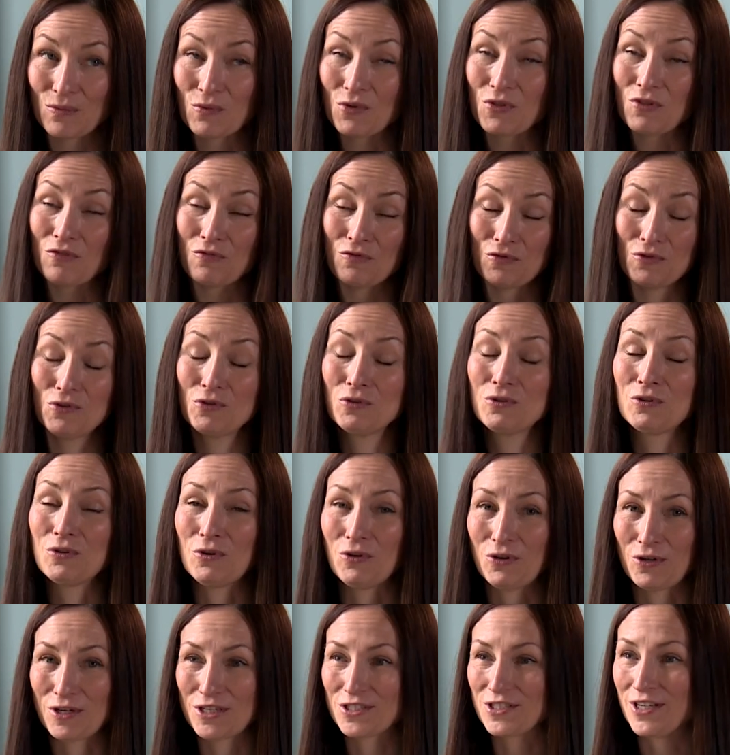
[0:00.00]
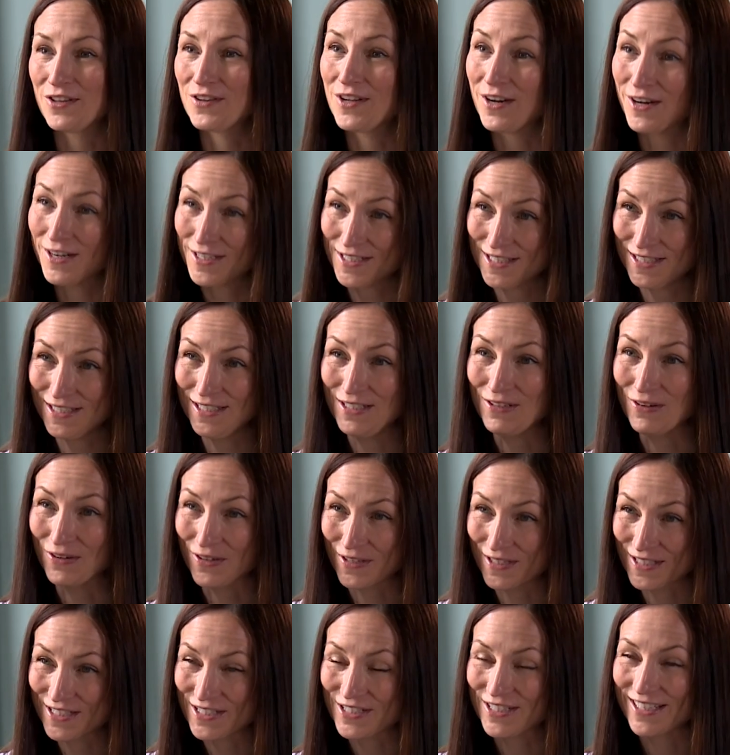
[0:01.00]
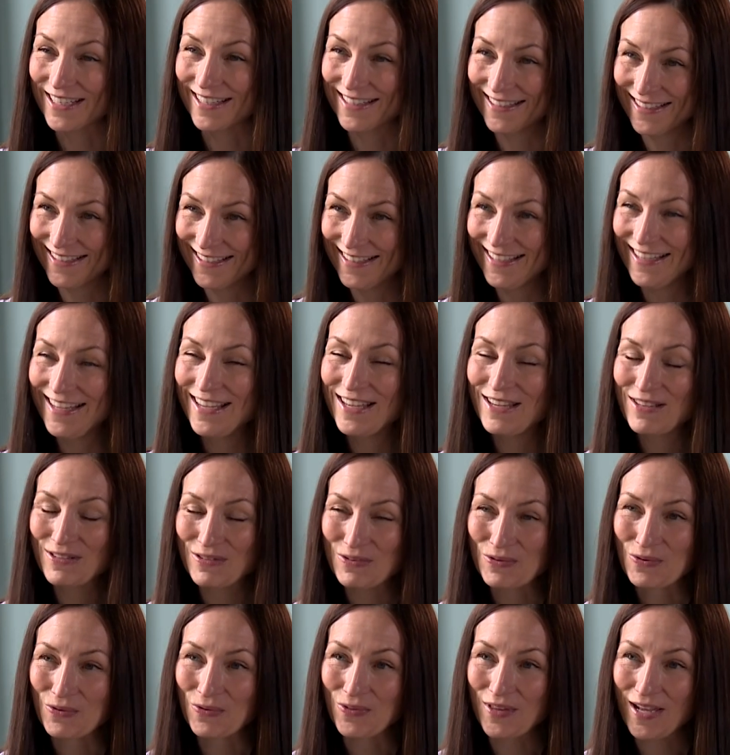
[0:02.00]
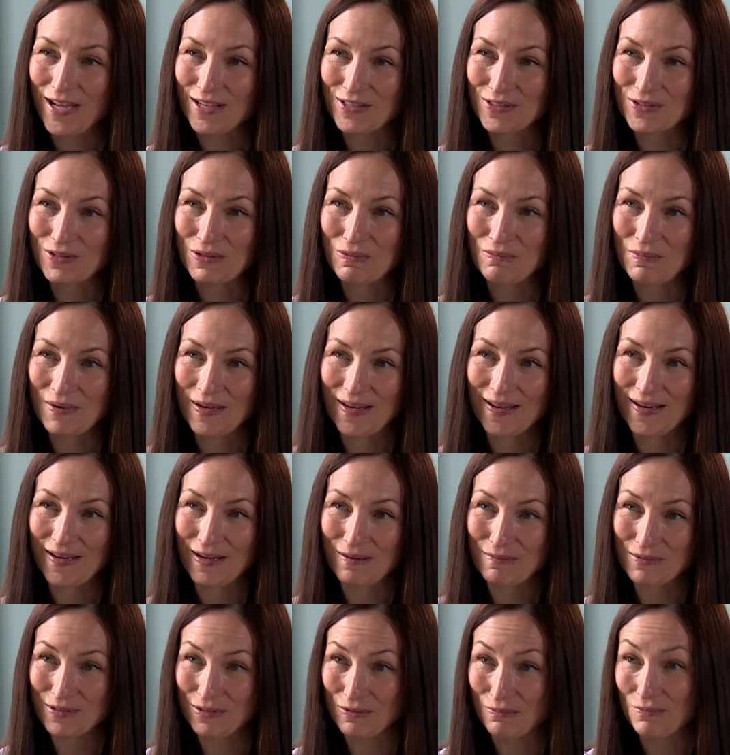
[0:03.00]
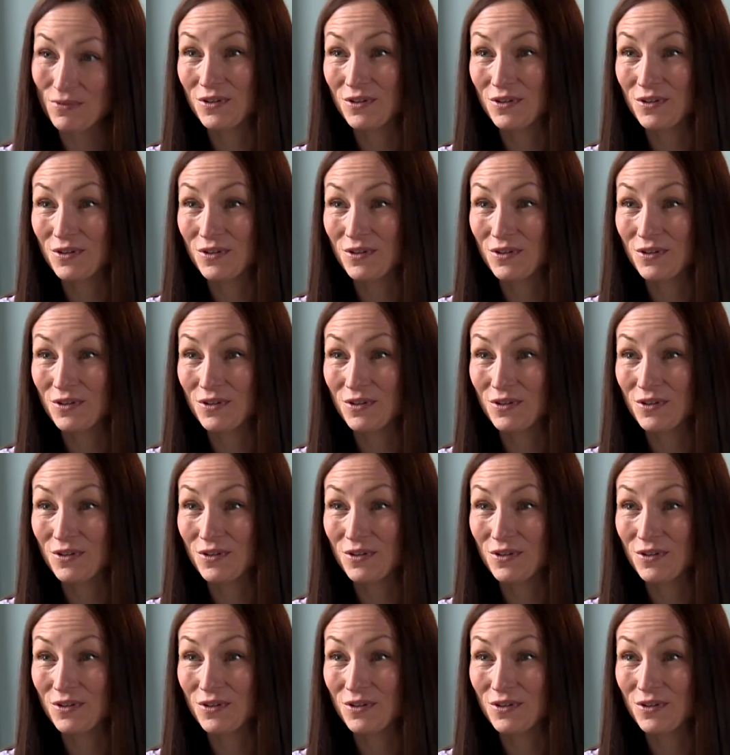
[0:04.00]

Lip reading: with the full orchestra, the RTE orchestra. So that's going to be an absolute